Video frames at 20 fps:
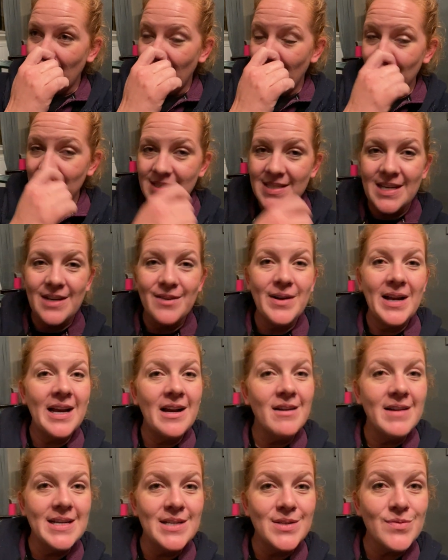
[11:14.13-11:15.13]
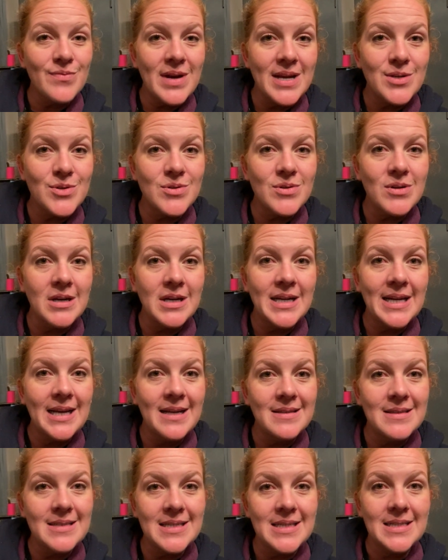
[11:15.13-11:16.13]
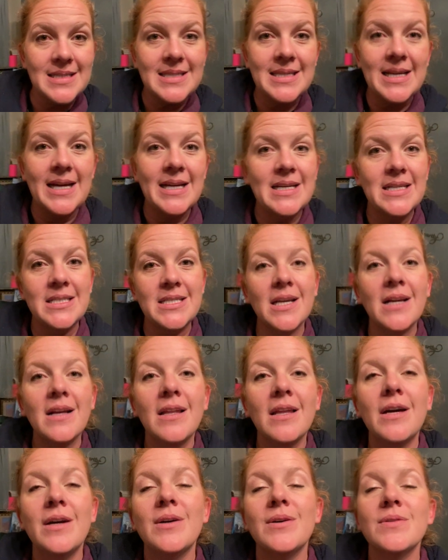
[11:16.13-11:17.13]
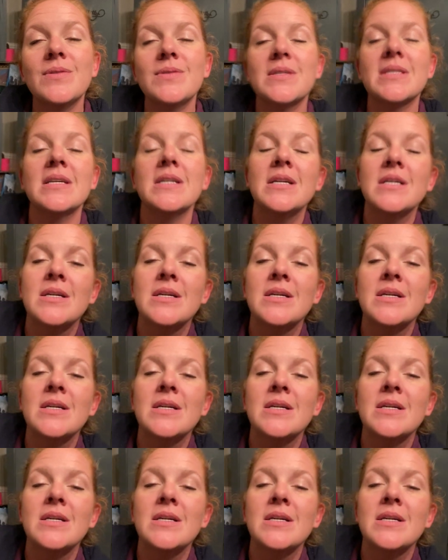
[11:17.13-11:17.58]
also Harry's Restaurant has decided to close.